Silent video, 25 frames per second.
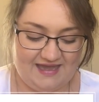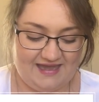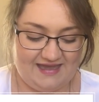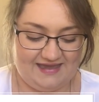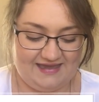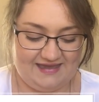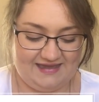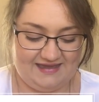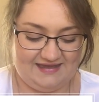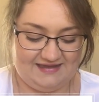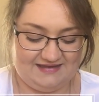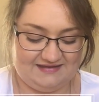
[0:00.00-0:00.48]

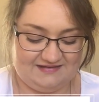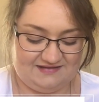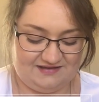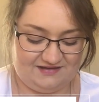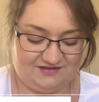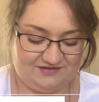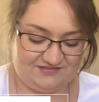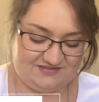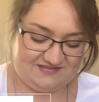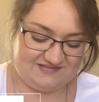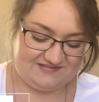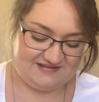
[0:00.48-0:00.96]
And
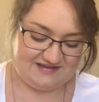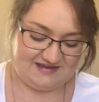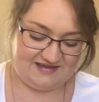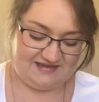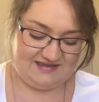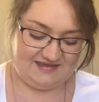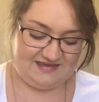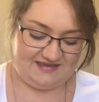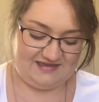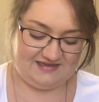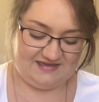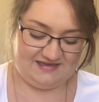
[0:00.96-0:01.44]
I got this deck
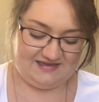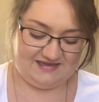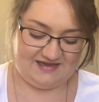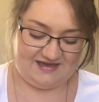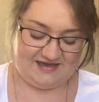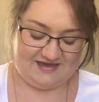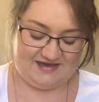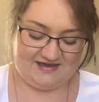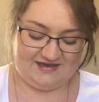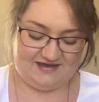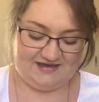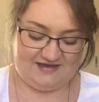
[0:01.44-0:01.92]

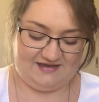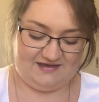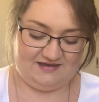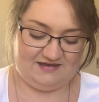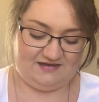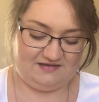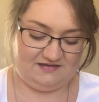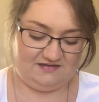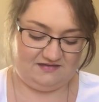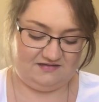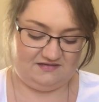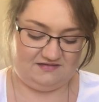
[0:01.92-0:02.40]

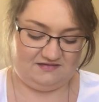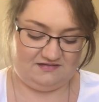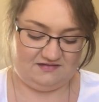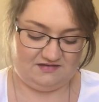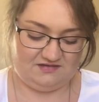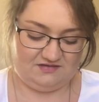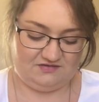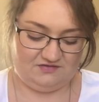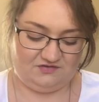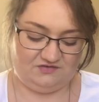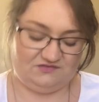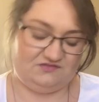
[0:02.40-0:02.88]

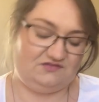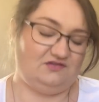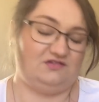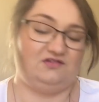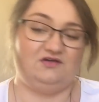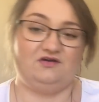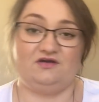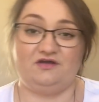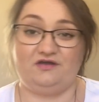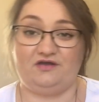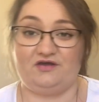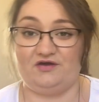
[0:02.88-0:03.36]
not too
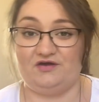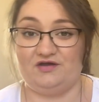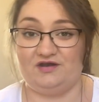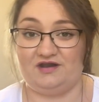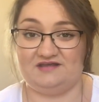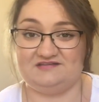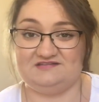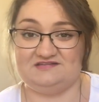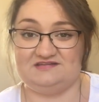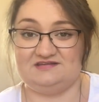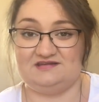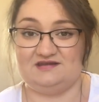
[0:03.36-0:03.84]
long ago, and
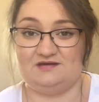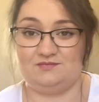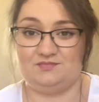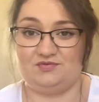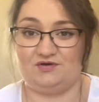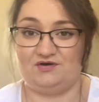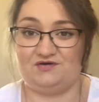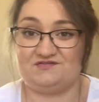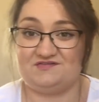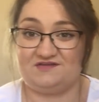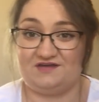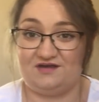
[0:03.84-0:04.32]
I did an
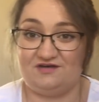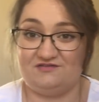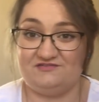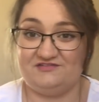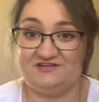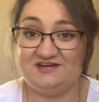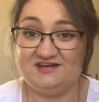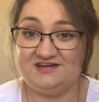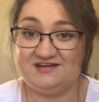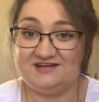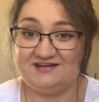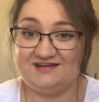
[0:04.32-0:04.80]
unboxing of
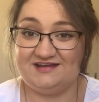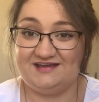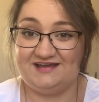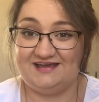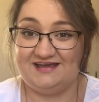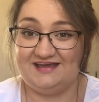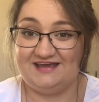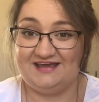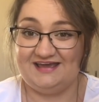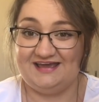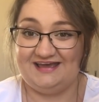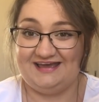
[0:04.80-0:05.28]
it,
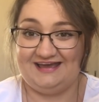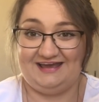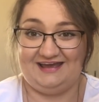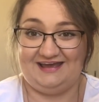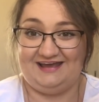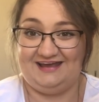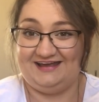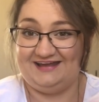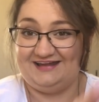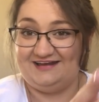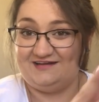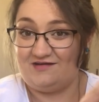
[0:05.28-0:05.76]

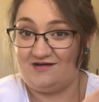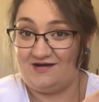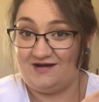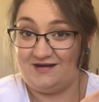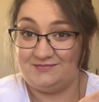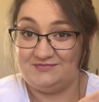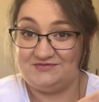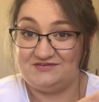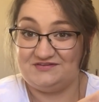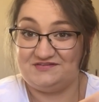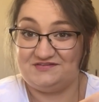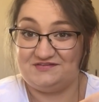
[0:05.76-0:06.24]
and
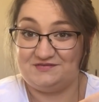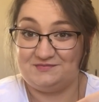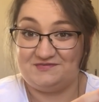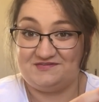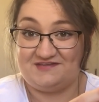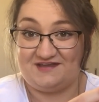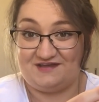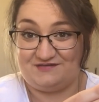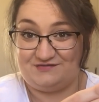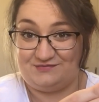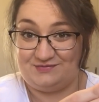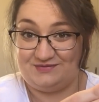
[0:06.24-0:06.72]
I'm just
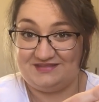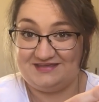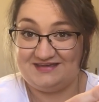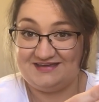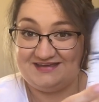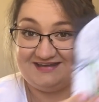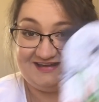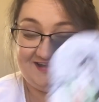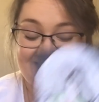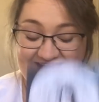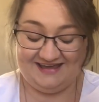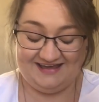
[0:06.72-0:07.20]
obsessed with
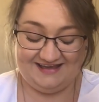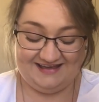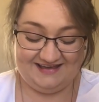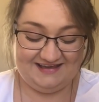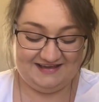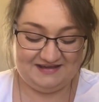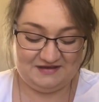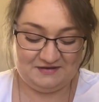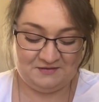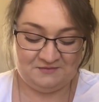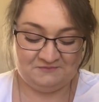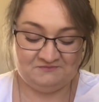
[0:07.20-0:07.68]
it
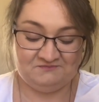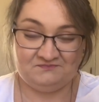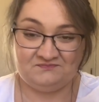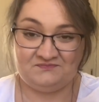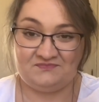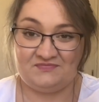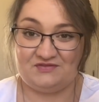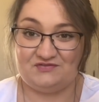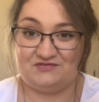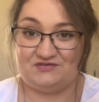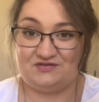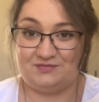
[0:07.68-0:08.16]

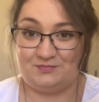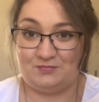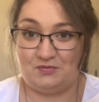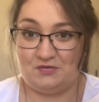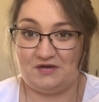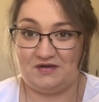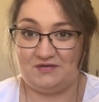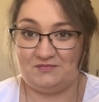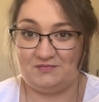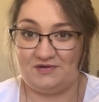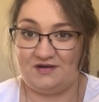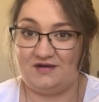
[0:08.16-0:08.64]
to the
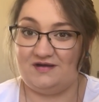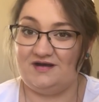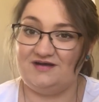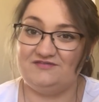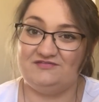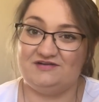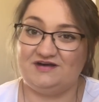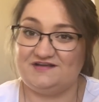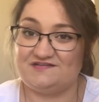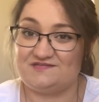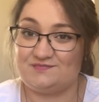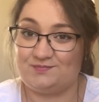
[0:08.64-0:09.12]
point where
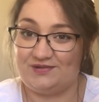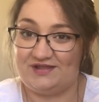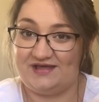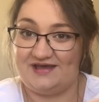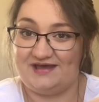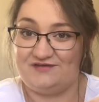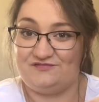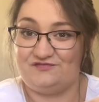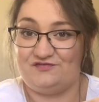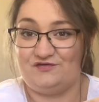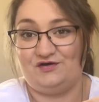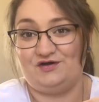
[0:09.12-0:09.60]
I've asked
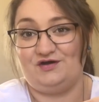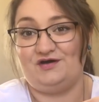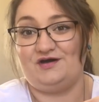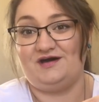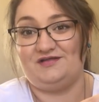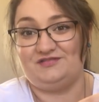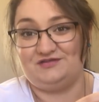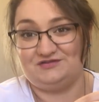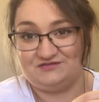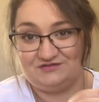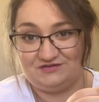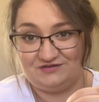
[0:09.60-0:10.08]
Blair for her
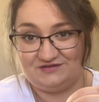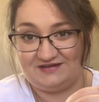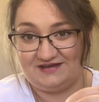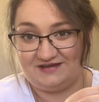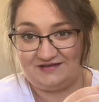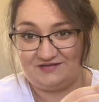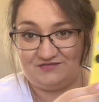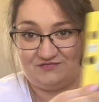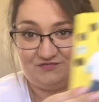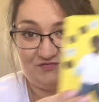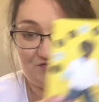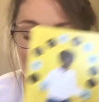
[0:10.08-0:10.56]
other 2
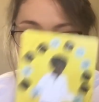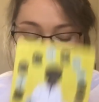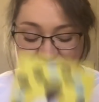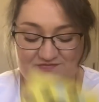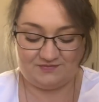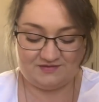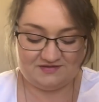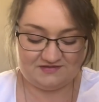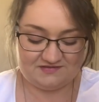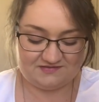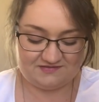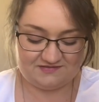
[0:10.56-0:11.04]
decks for
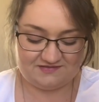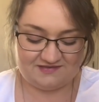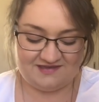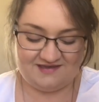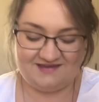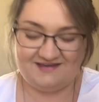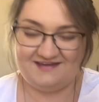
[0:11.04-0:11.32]
Christmas.